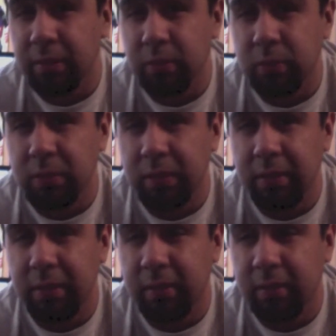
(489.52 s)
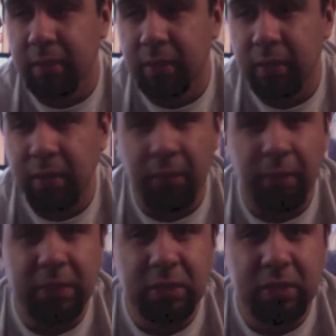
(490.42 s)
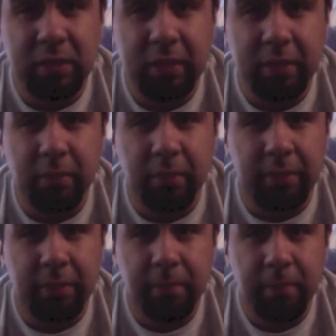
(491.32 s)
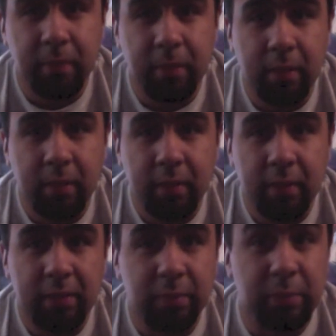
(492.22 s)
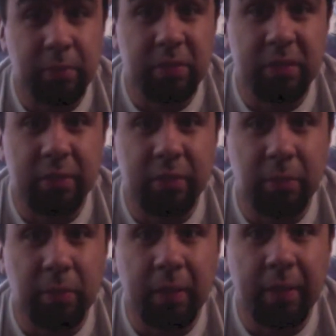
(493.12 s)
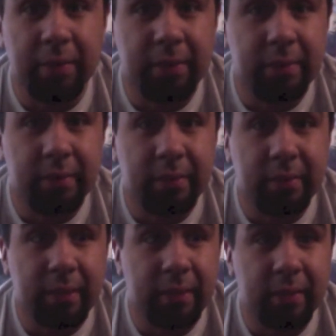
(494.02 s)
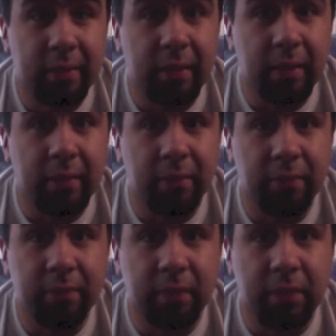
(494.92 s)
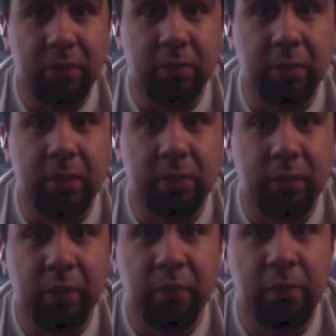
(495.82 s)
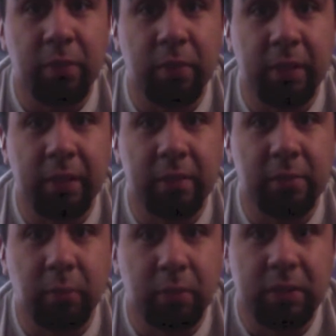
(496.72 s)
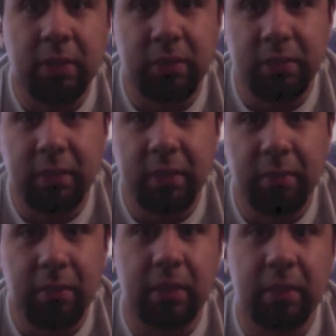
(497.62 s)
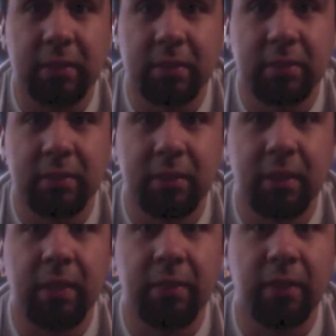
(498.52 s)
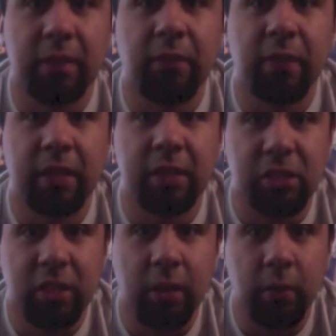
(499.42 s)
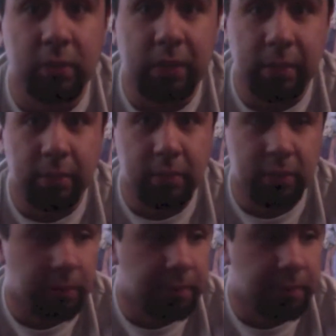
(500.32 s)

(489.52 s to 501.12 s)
used kit, a vengeance kit, but some people just never reply or like they live 100 miles away from you and they just post in your city because they live in a fucking shithole town. So,